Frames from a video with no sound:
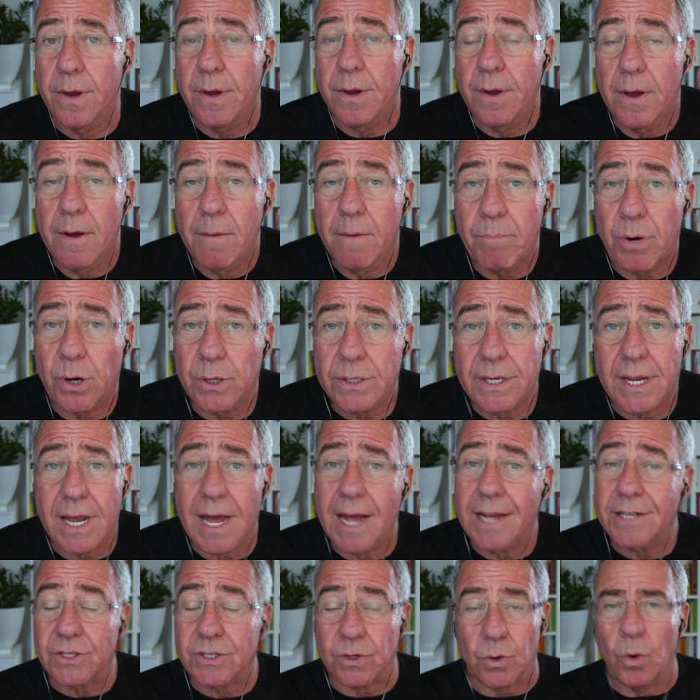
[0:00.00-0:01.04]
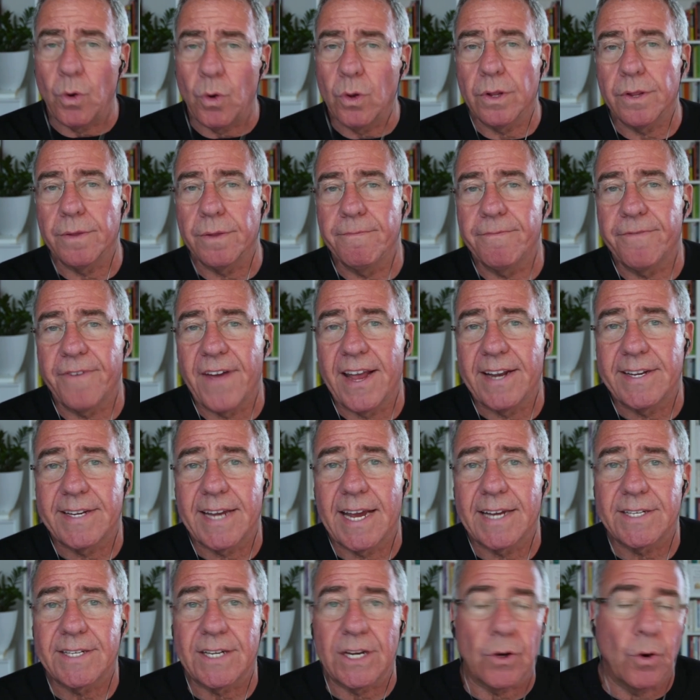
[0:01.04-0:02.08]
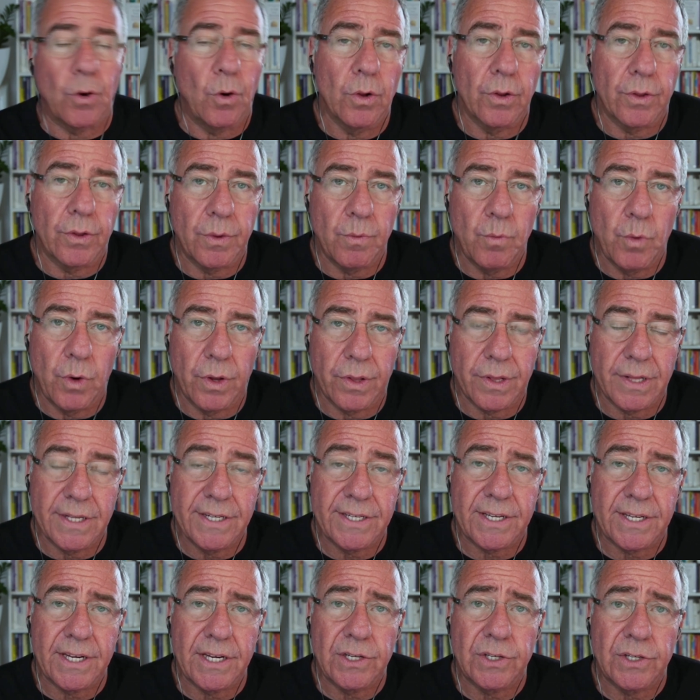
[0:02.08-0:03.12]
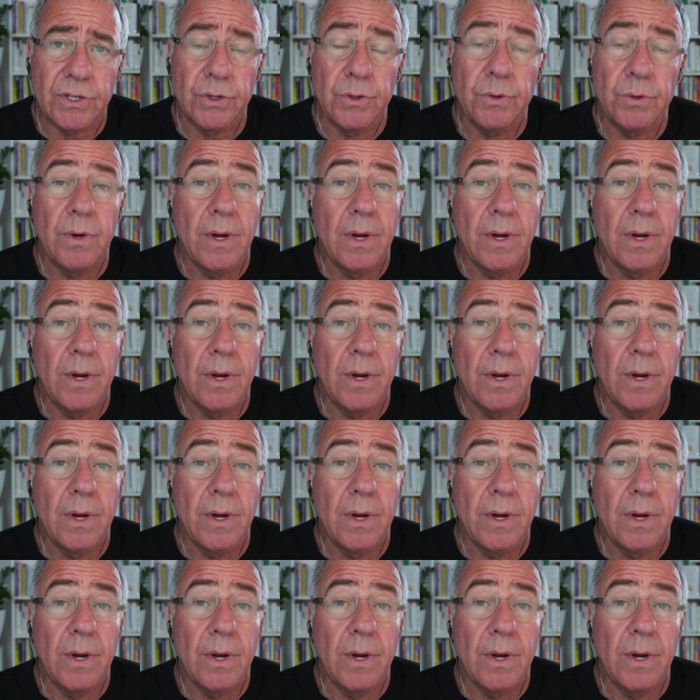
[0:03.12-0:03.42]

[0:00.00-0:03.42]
podcasts, all of them fantastic, all of them worth listening to.